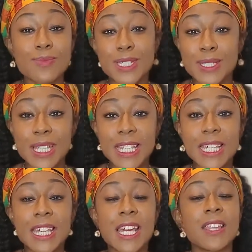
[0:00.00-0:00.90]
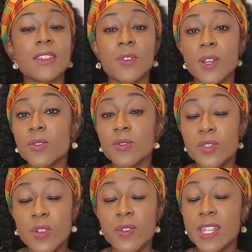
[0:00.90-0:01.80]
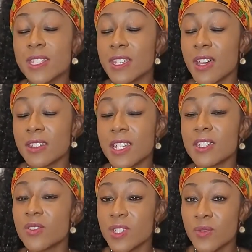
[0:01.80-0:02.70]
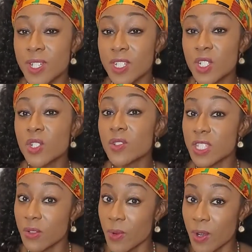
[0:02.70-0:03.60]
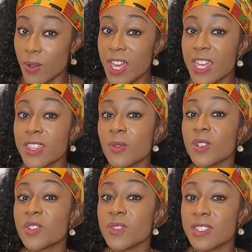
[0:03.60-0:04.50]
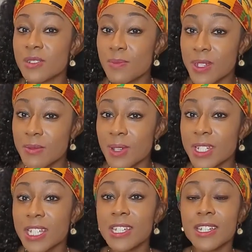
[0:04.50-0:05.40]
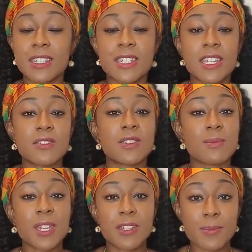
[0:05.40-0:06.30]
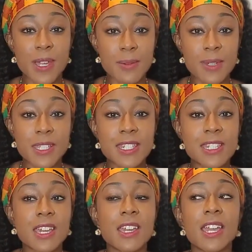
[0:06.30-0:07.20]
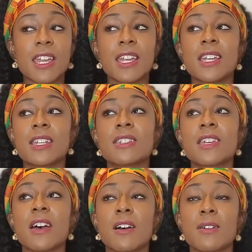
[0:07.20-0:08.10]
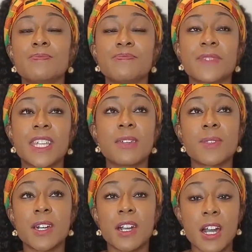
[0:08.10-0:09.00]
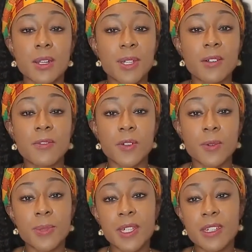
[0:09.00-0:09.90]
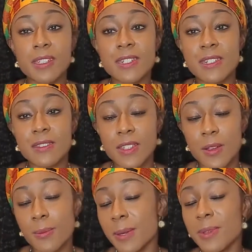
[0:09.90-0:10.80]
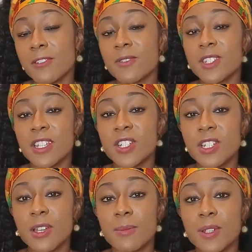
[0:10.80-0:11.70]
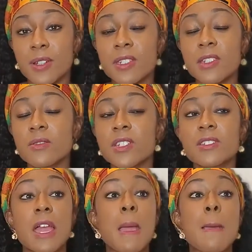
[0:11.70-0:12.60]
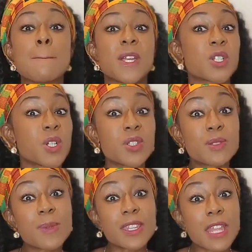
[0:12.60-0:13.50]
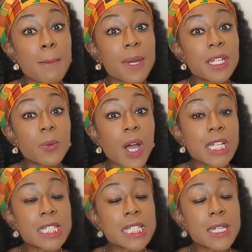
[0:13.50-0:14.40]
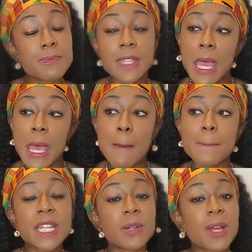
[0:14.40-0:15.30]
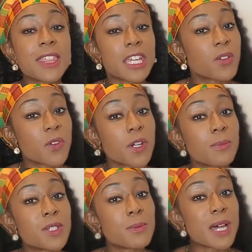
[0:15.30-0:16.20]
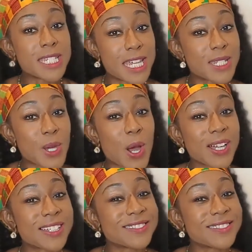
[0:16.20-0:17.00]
basically, the Federal Reserve has cut interest rates to zero. They want you to spend money, continue to make your payments, and keep the economy afloat because there may be a recession coming on. So just make sure you're spending that money wisely. But anyway, thank you for coming to my TED Talk.